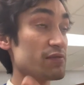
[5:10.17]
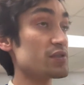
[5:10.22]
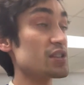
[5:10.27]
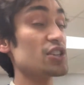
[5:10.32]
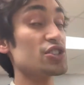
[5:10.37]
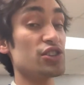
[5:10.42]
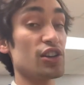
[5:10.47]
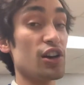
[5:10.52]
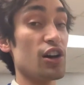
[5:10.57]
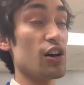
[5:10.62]

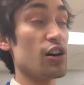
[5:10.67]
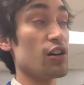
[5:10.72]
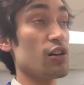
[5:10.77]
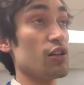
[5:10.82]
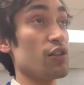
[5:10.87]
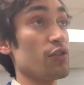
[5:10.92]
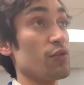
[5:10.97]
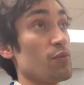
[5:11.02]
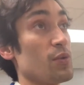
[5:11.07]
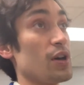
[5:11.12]
Essentially
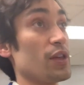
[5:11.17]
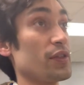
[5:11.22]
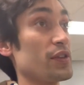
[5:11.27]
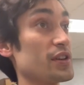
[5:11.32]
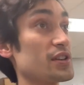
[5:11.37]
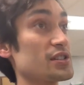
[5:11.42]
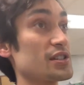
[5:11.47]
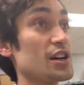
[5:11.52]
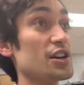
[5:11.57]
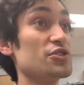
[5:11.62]
all the
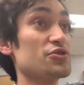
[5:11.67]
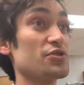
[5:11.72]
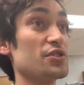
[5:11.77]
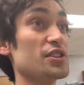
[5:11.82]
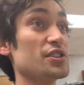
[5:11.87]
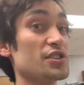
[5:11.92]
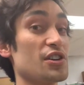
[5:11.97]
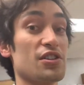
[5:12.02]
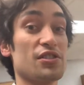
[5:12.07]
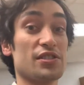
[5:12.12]
wealthiest
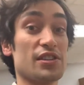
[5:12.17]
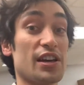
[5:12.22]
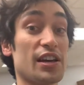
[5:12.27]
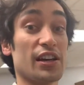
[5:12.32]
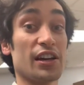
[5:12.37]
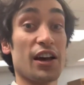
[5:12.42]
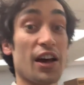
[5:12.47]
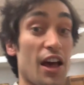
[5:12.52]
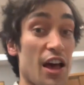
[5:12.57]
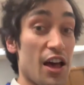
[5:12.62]
countries all
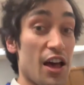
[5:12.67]
saying,